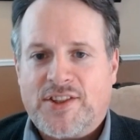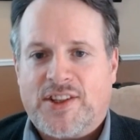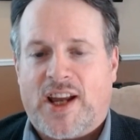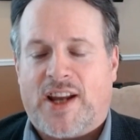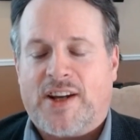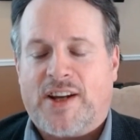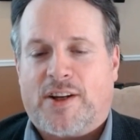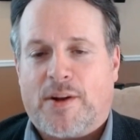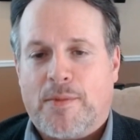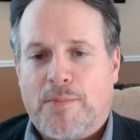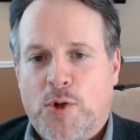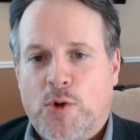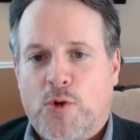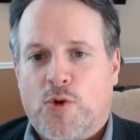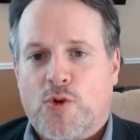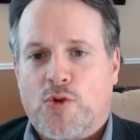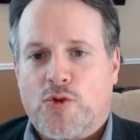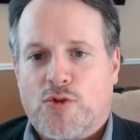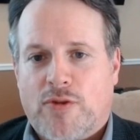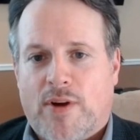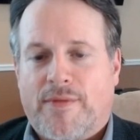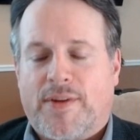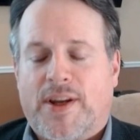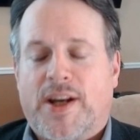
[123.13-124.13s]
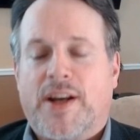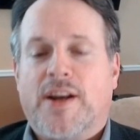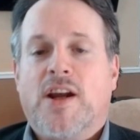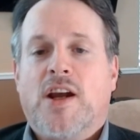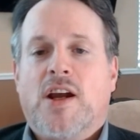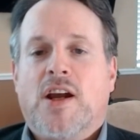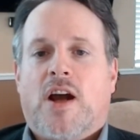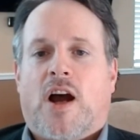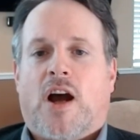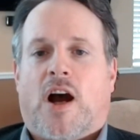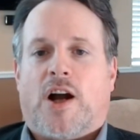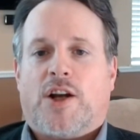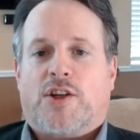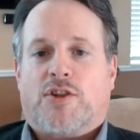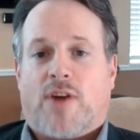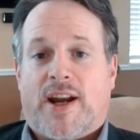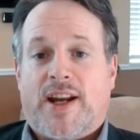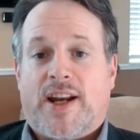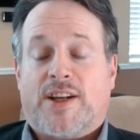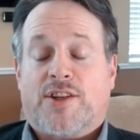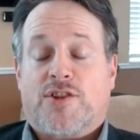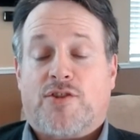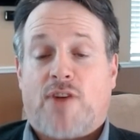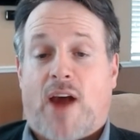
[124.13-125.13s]
and computer-driven uh,
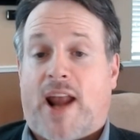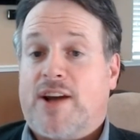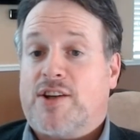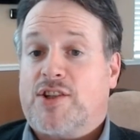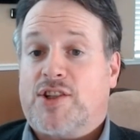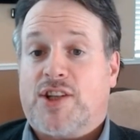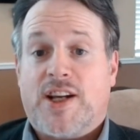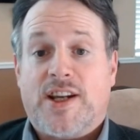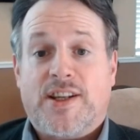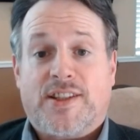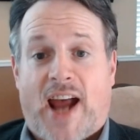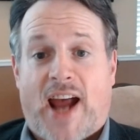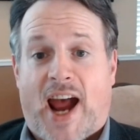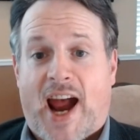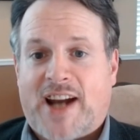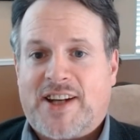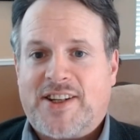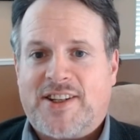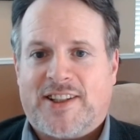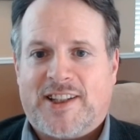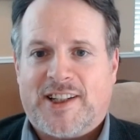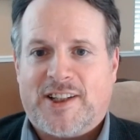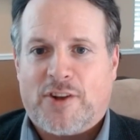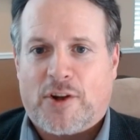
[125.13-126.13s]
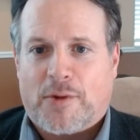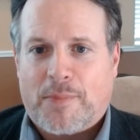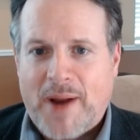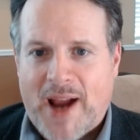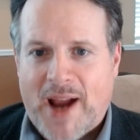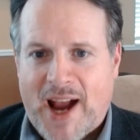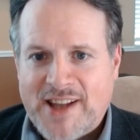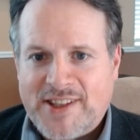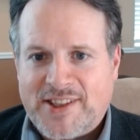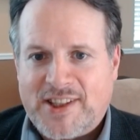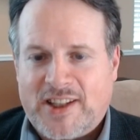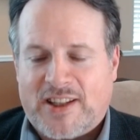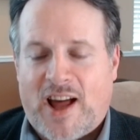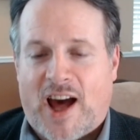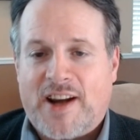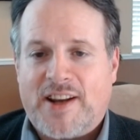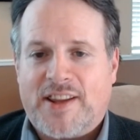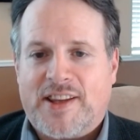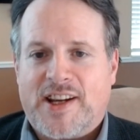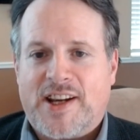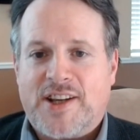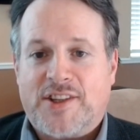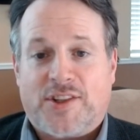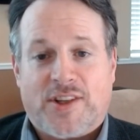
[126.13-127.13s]
trading strategies actually look past a lot
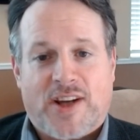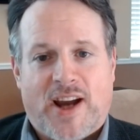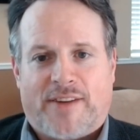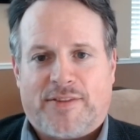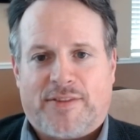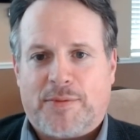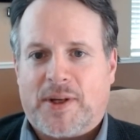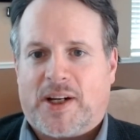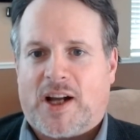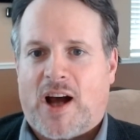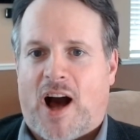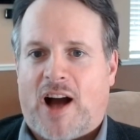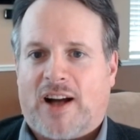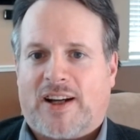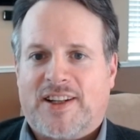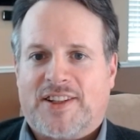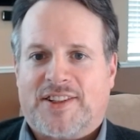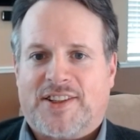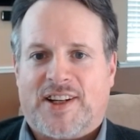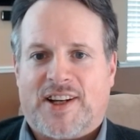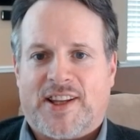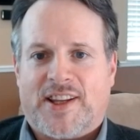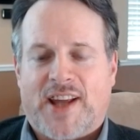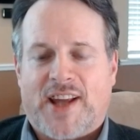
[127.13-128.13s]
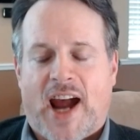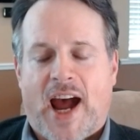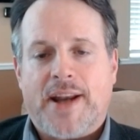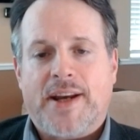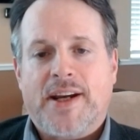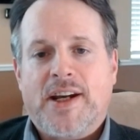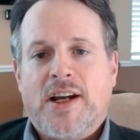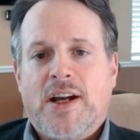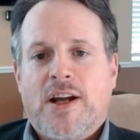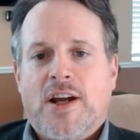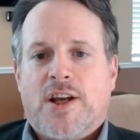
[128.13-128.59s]
of these. So you have to be cognizant of that.